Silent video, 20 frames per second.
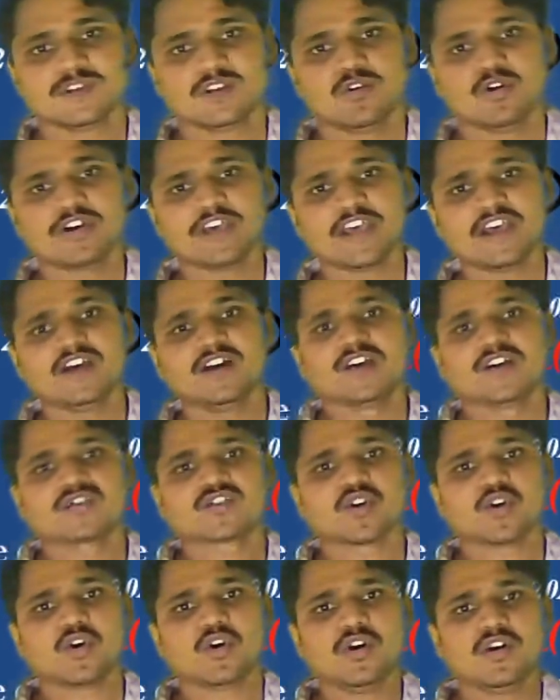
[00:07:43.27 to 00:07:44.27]
Okay.
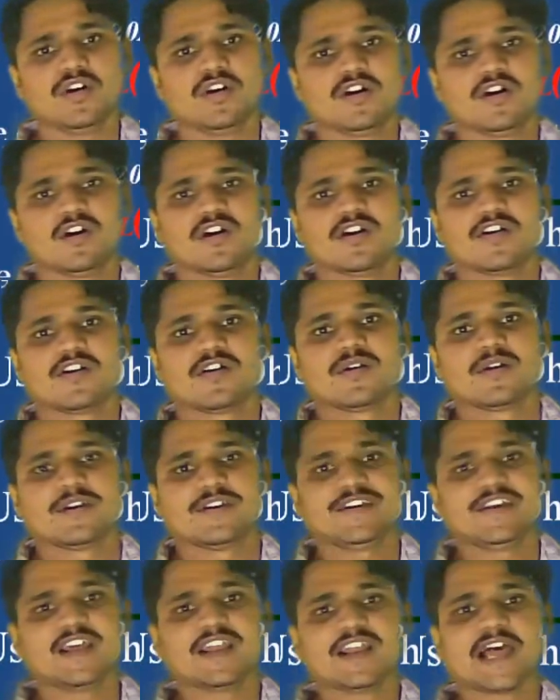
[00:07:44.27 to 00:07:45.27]
So,
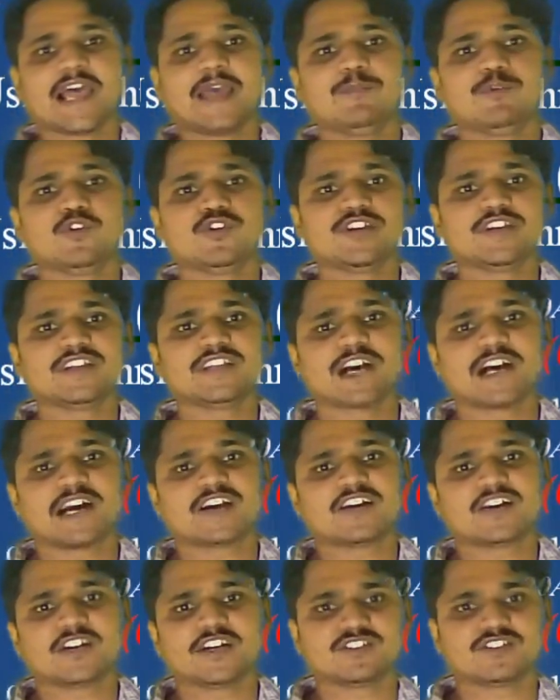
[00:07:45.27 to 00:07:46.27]
here I am using the
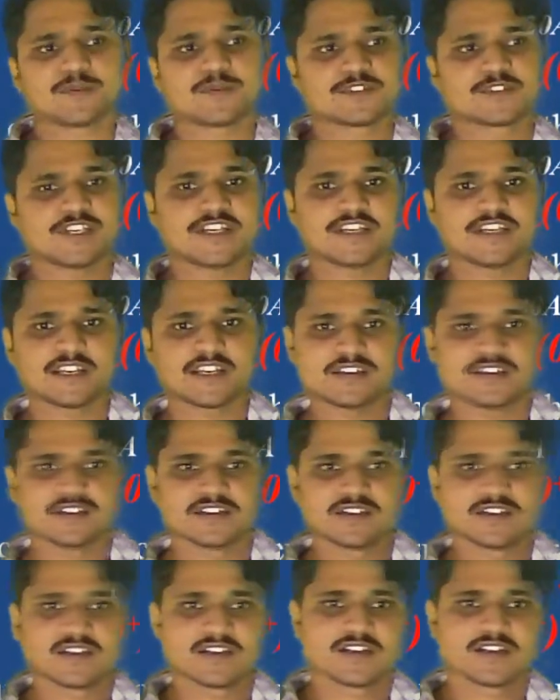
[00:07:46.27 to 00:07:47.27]
current division, see here.
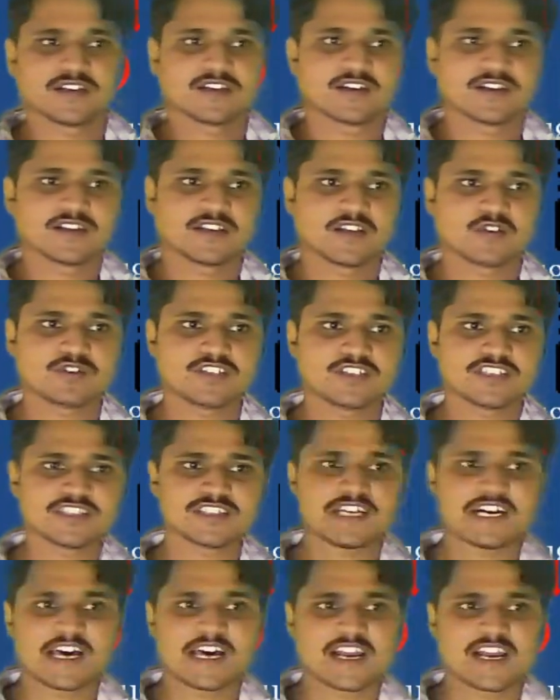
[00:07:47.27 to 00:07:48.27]
Now, this is
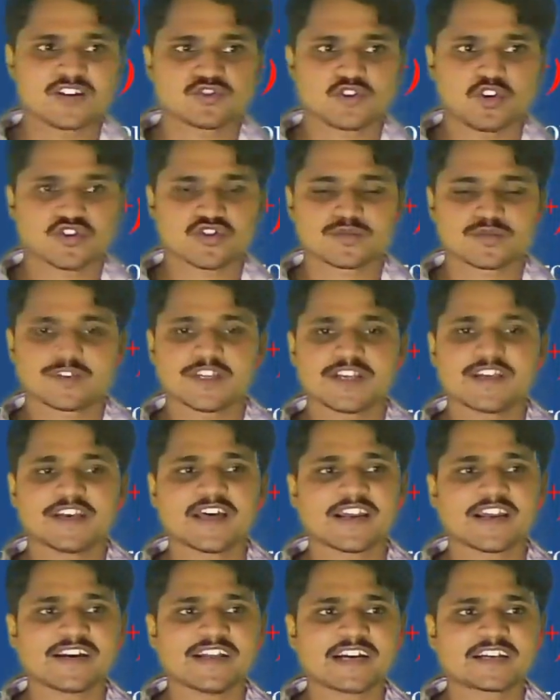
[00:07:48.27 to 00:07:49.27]
the current source. See
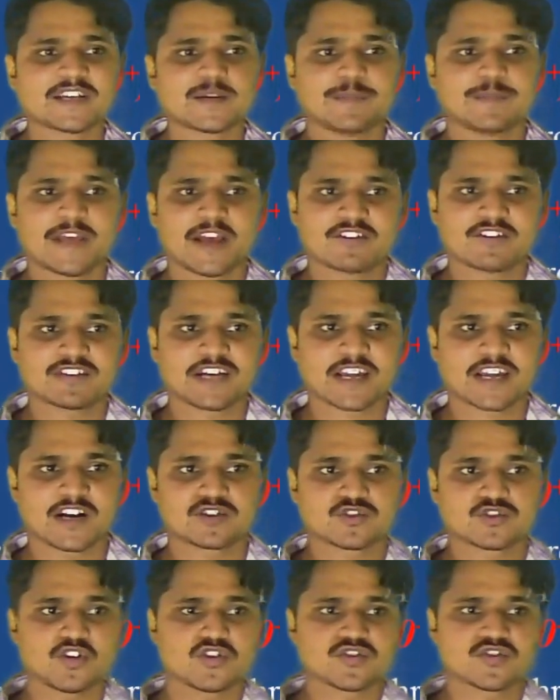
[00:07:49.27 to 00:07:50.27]
here, inductor behaves as a current
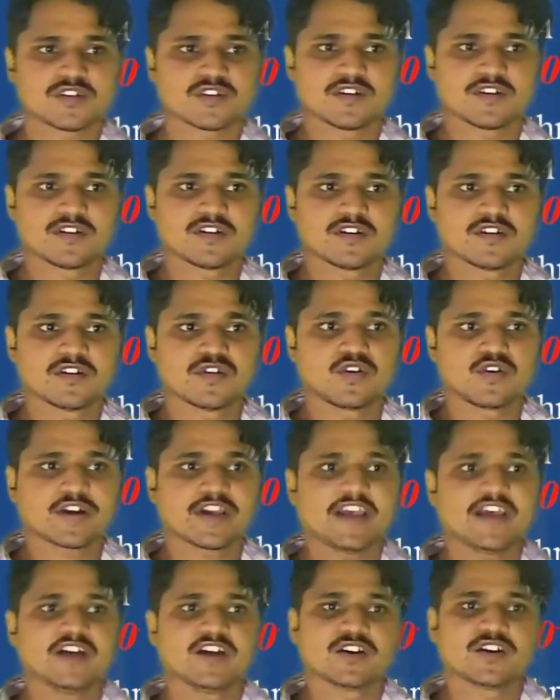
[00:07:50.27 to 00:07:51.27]
source.
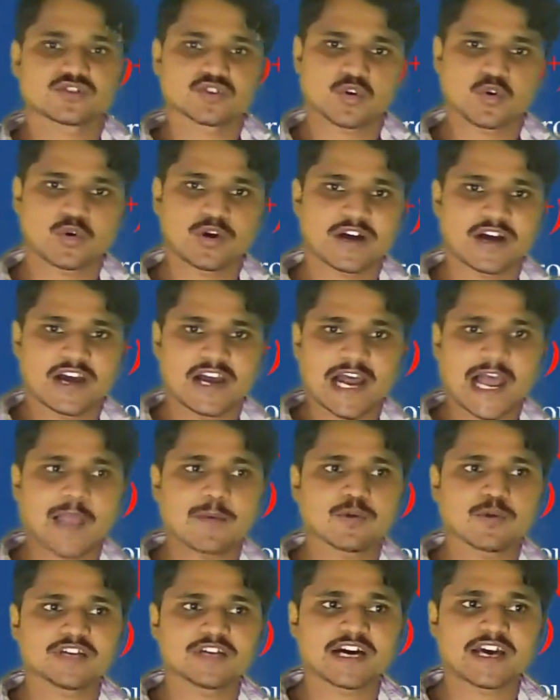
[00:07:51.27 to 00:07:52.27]
Okay. So, I
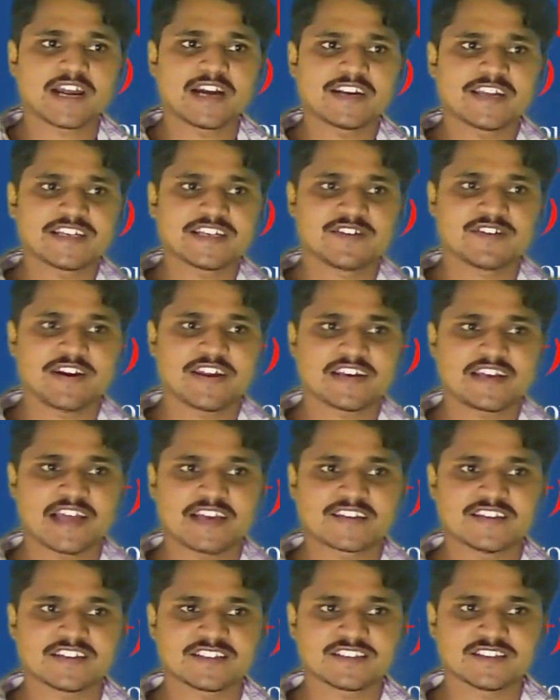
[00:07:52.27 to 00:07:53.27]
use the current is dividing
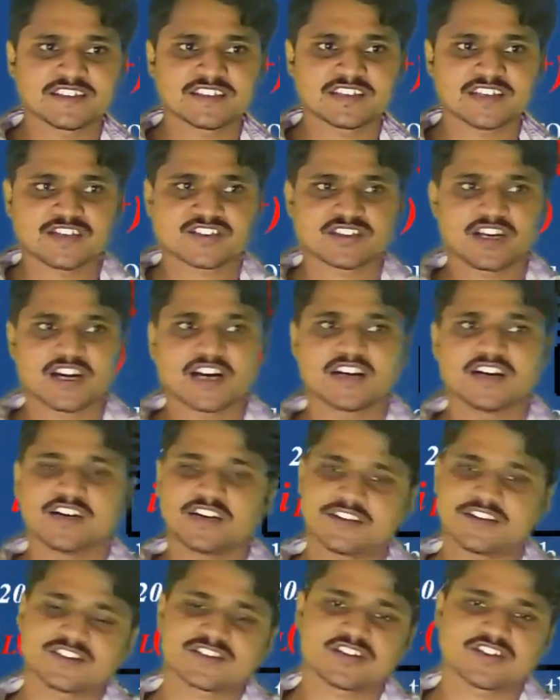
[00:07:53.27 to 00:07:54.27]
like this in this resistor and
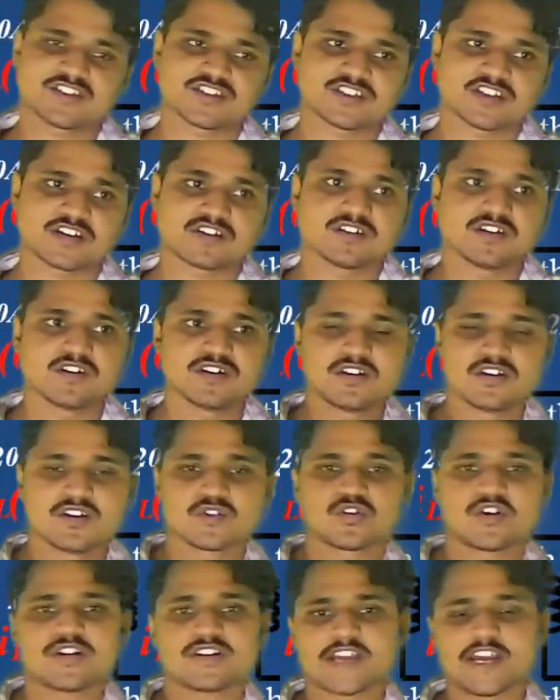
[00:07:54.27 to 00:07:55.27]
in this resistor,
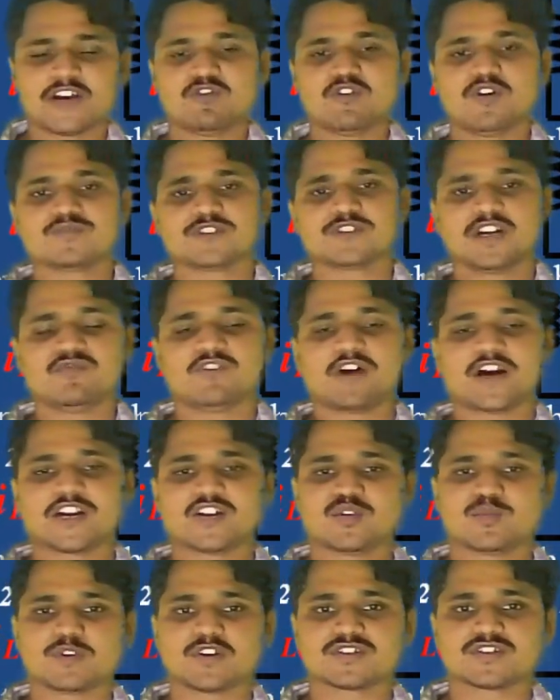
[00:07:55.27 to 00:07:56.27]
10 ohms and 40
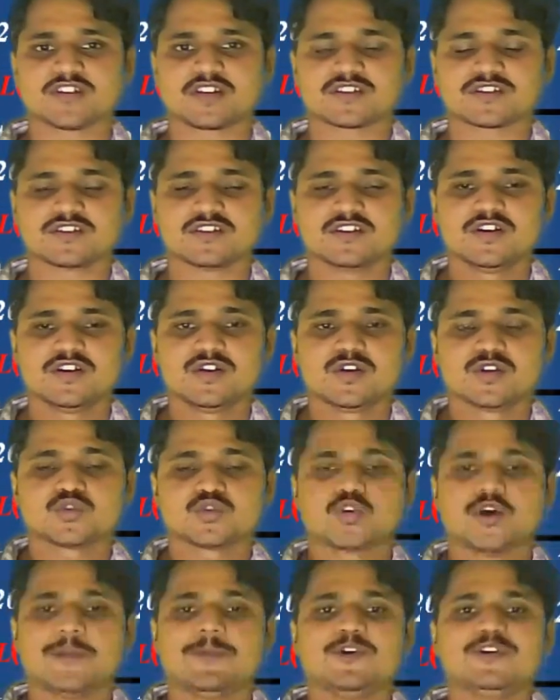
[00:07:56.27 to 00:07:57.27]
ohm resistors.
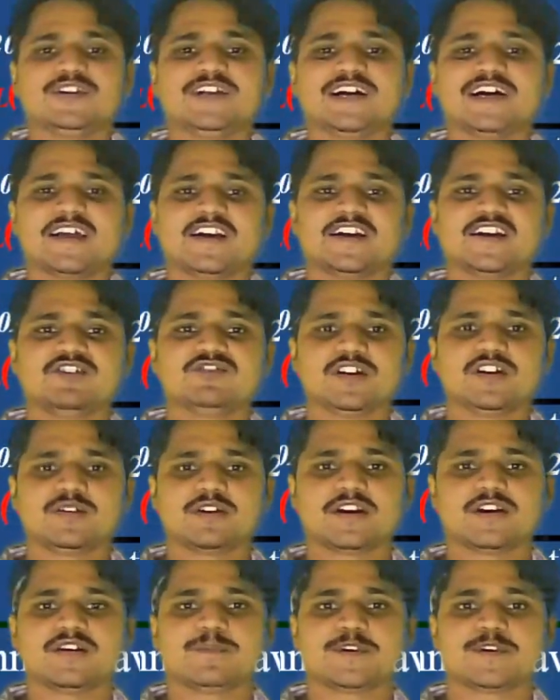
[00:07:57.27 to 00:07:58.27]
So, I am using the current division
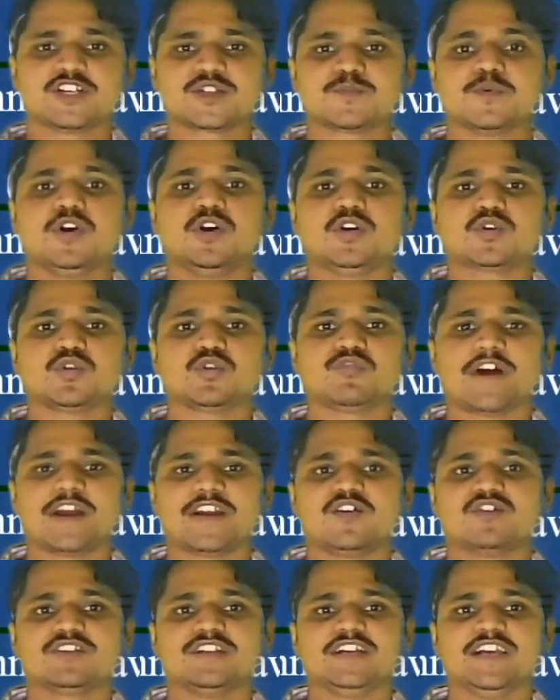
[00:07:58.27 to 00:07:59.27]
principle to
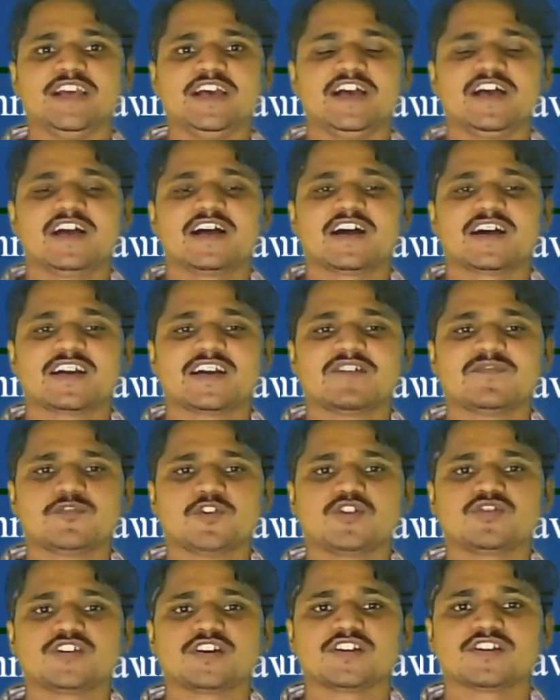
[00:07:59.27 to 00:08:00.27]
find out the current
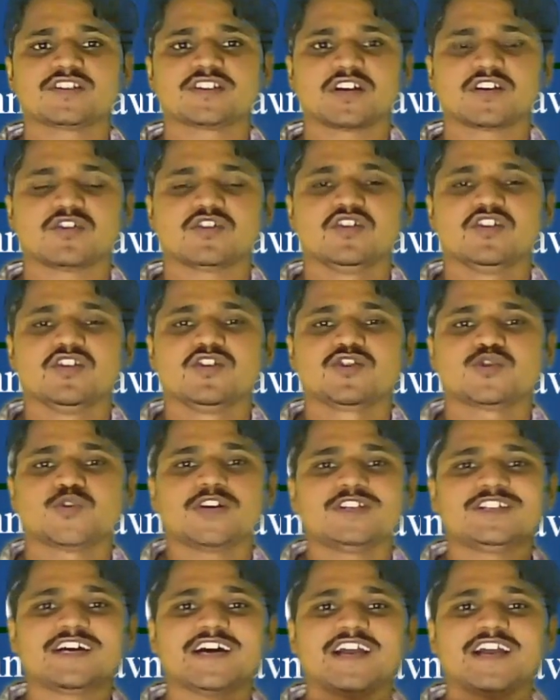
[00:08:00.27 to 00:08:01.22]
flowing through the resistor. So, what is the